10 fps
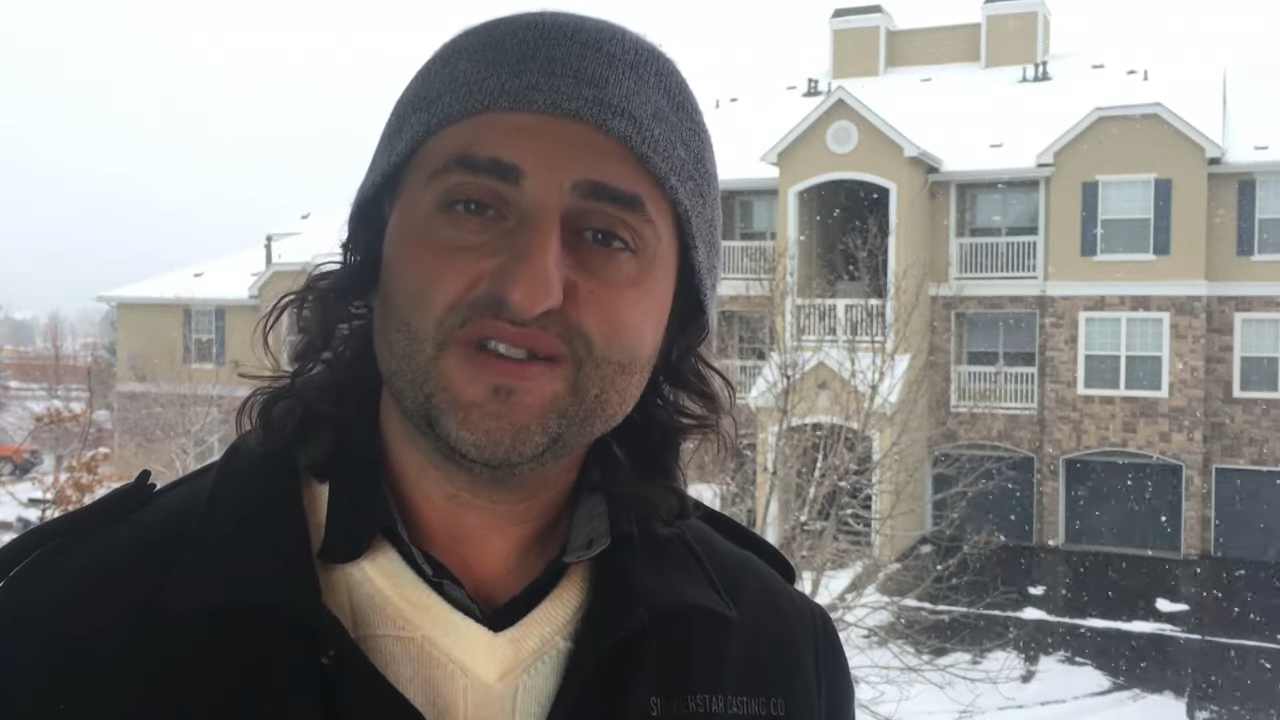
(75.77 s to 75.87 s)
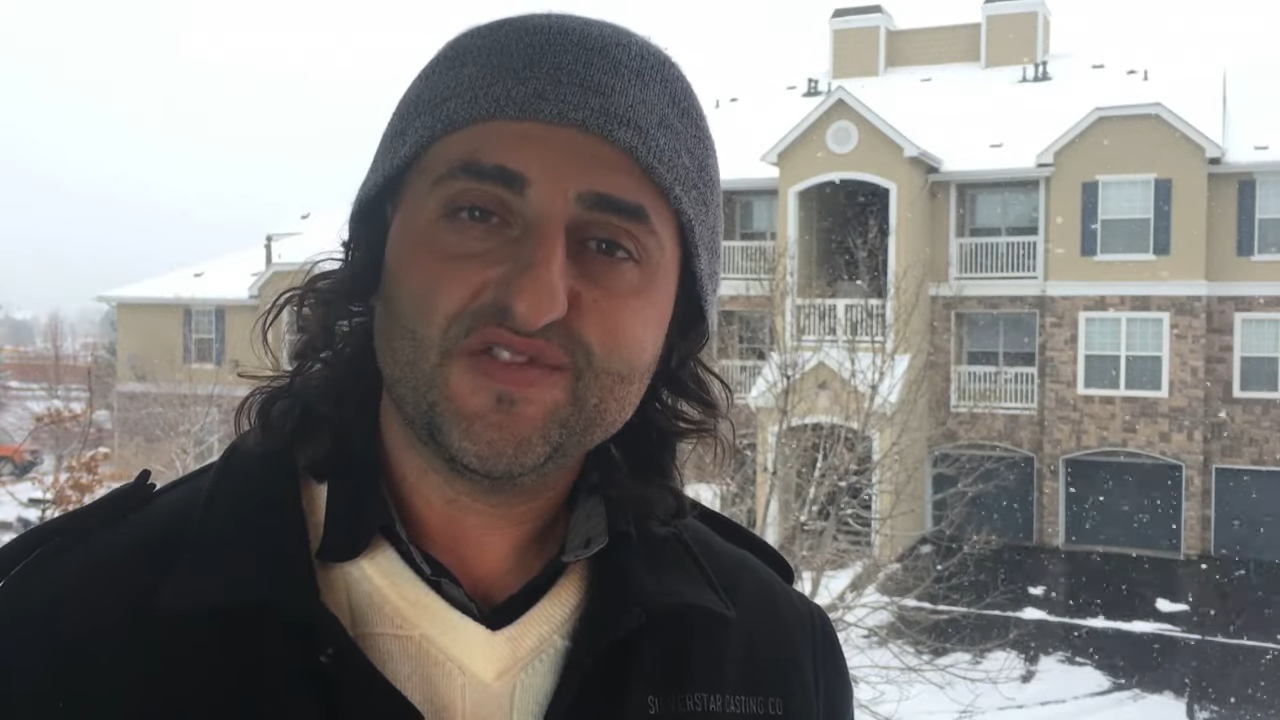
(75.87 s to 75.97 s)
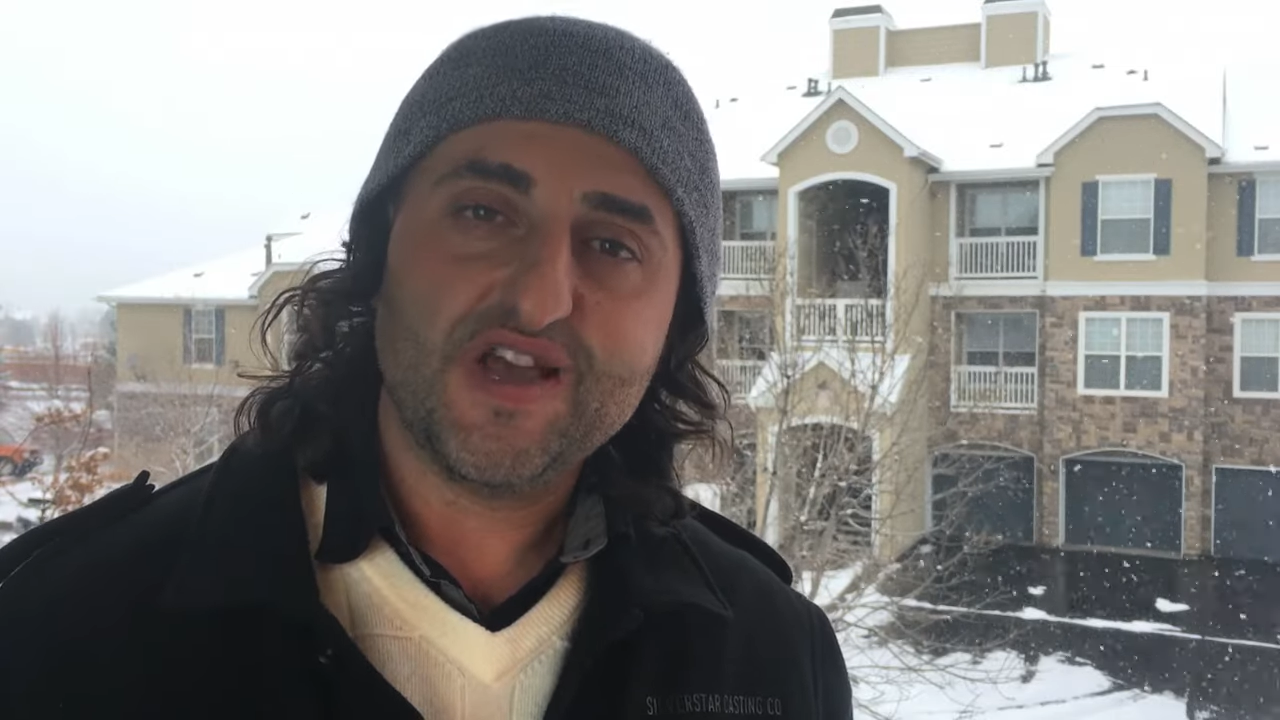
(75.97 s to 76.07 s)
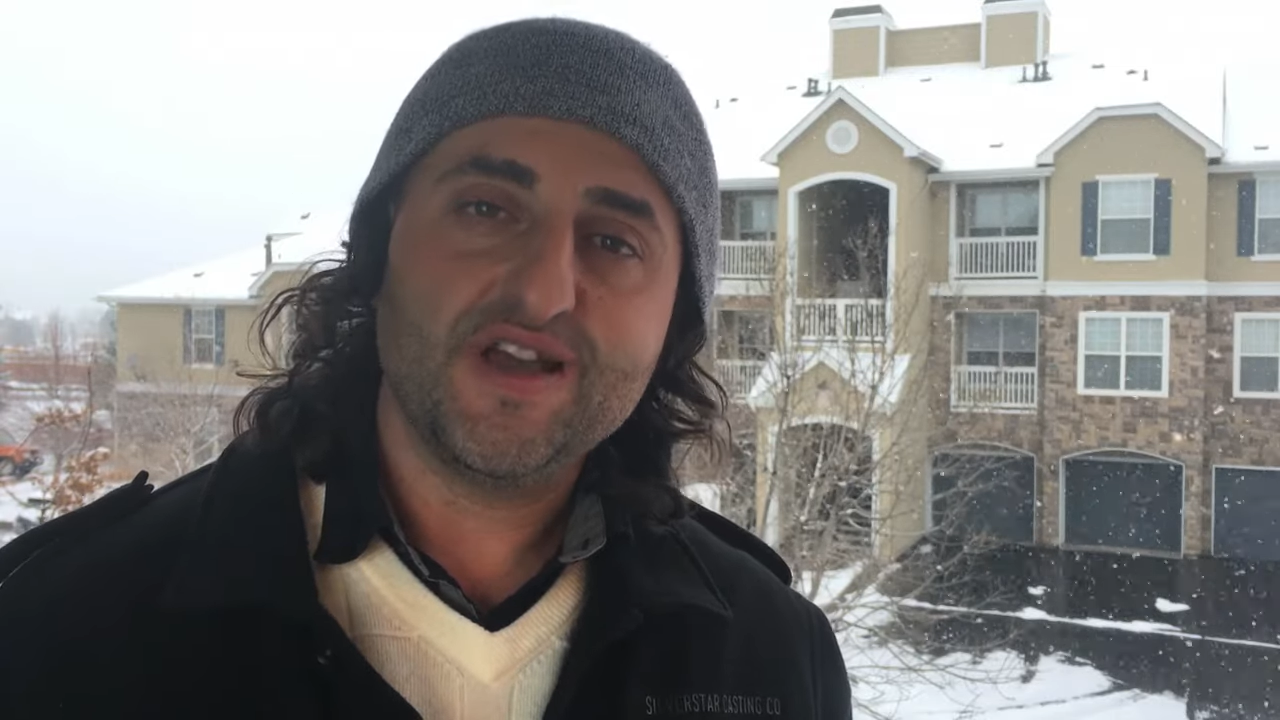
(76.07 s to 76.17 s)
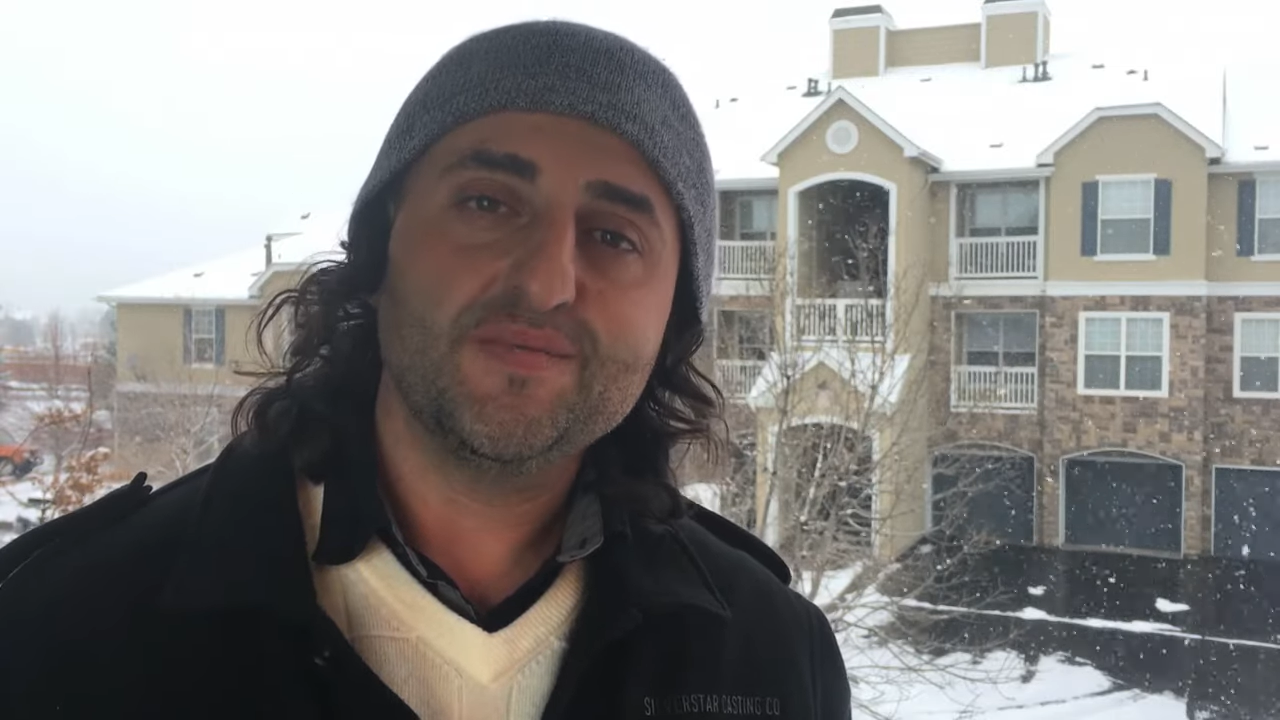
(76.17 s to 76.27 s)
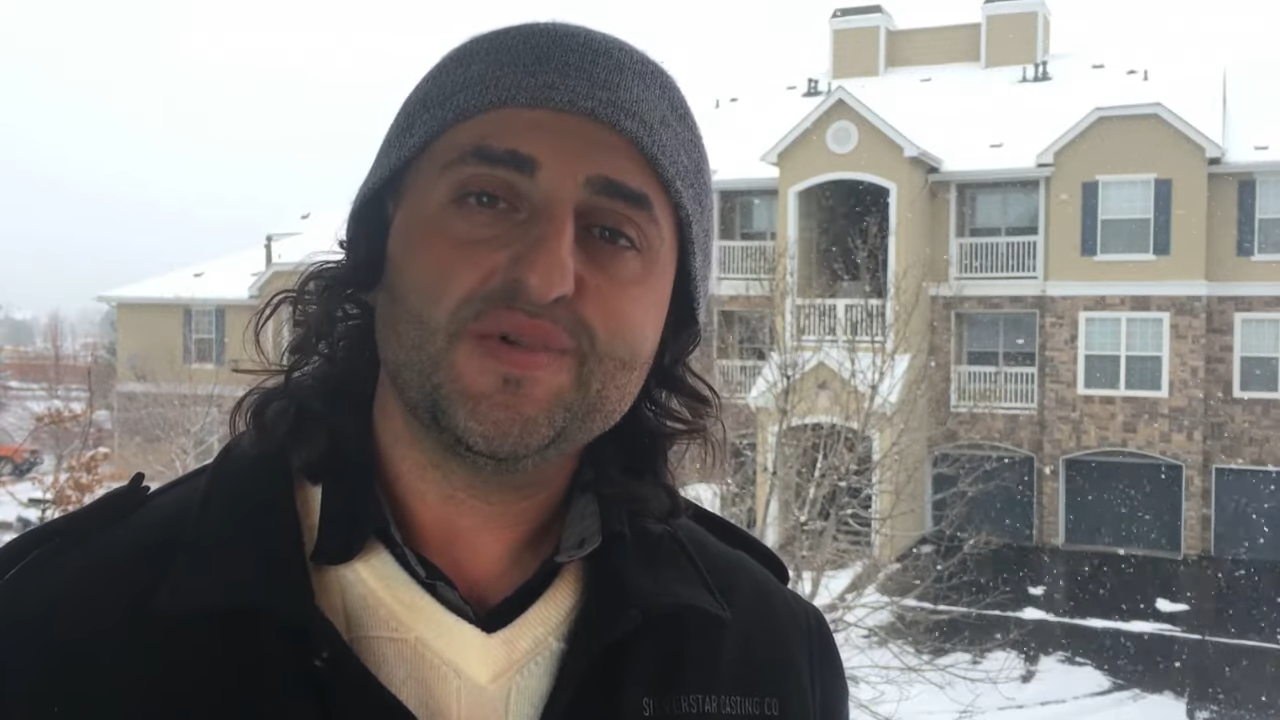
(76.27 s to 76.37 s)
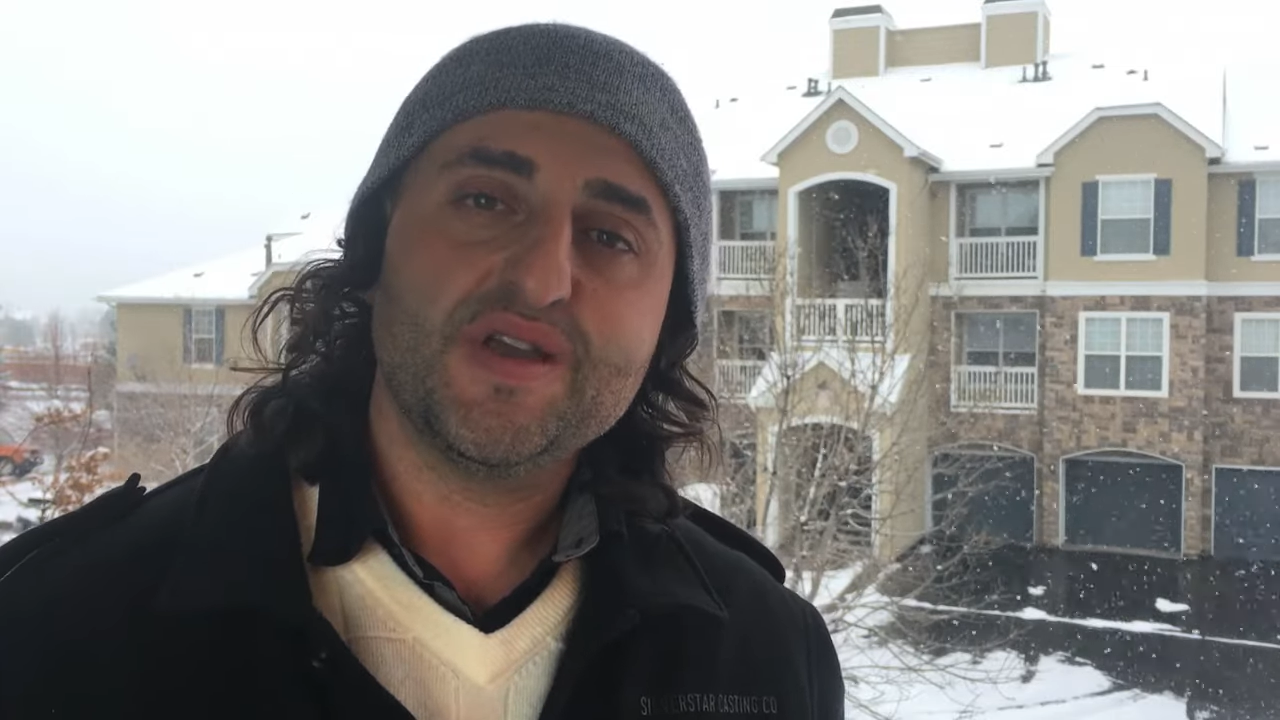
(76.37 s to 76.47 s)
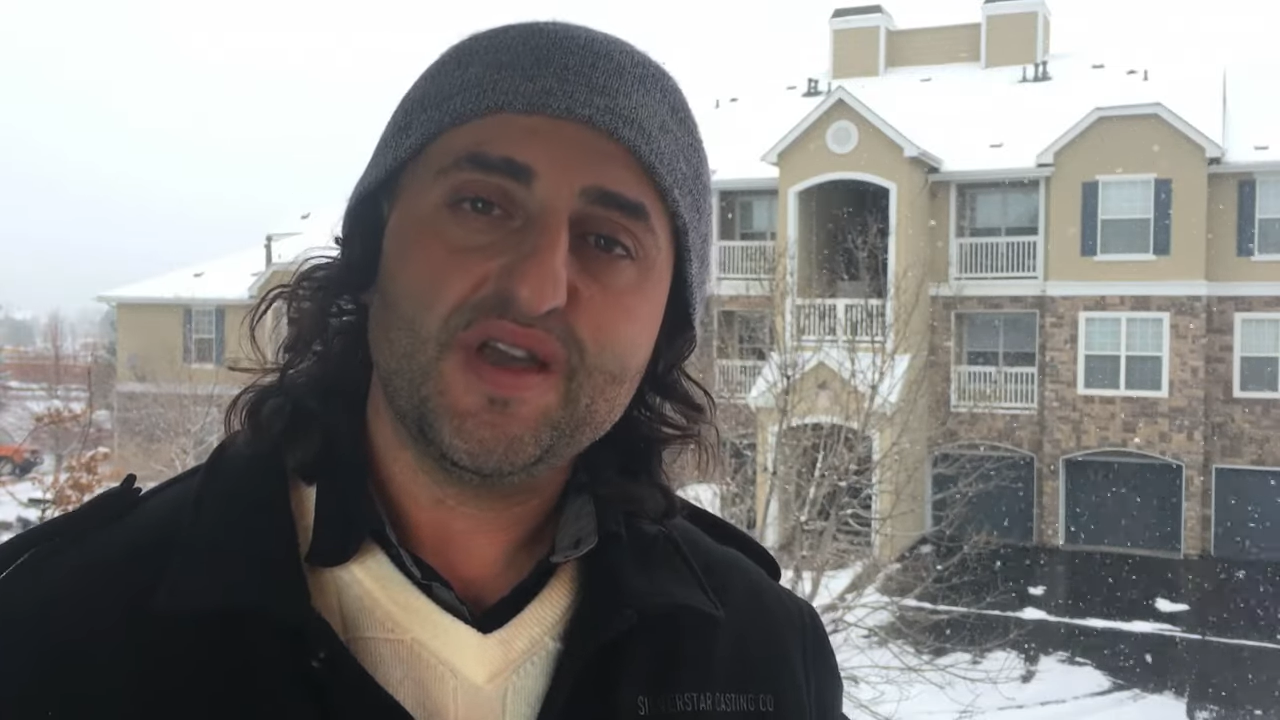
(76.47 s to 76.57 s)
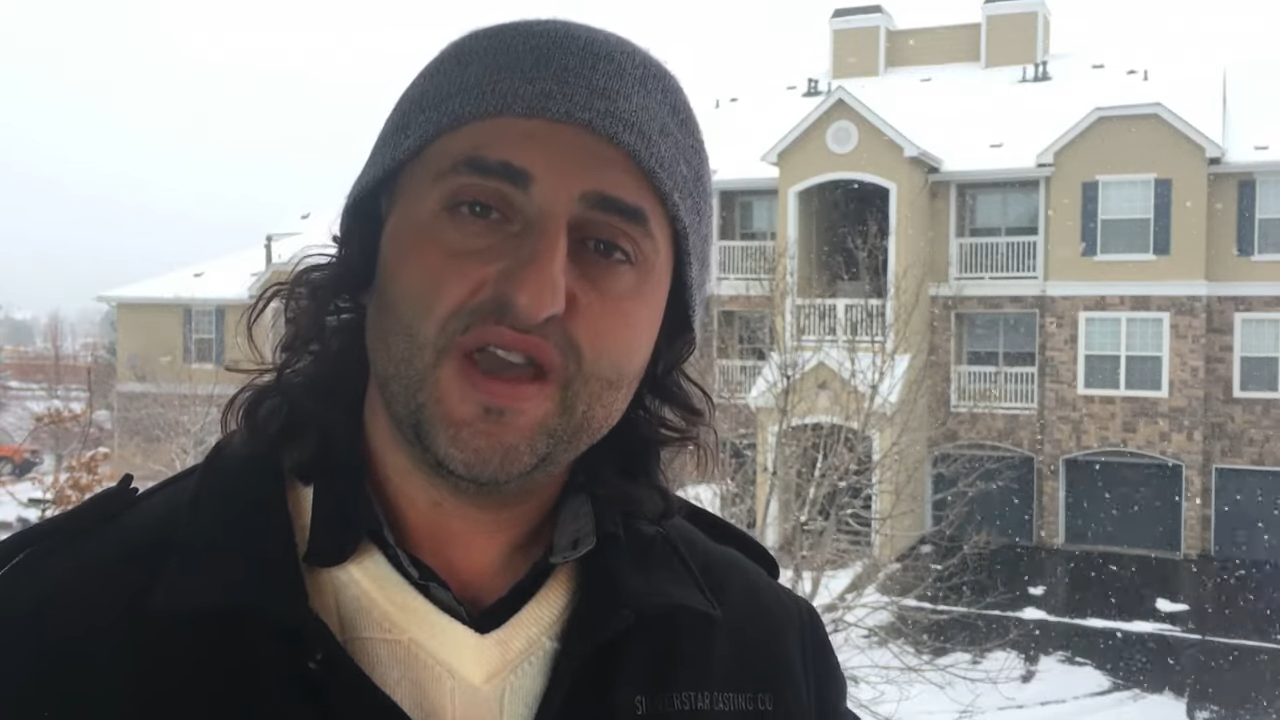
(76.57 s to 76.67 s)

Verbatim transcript: of time